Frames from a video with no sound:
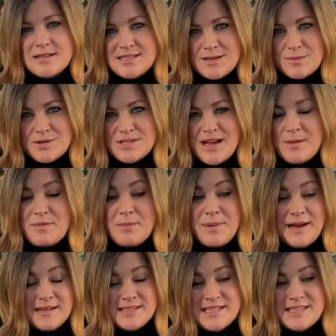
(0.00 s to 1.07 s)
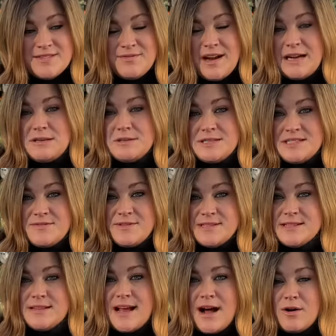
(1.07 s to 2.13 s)
summertime that pansies and violas
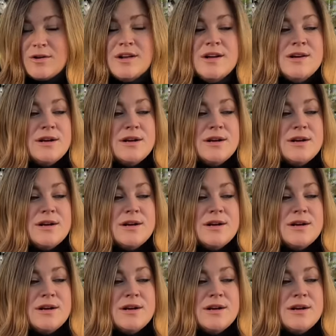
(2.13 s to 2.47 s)
fizzle out.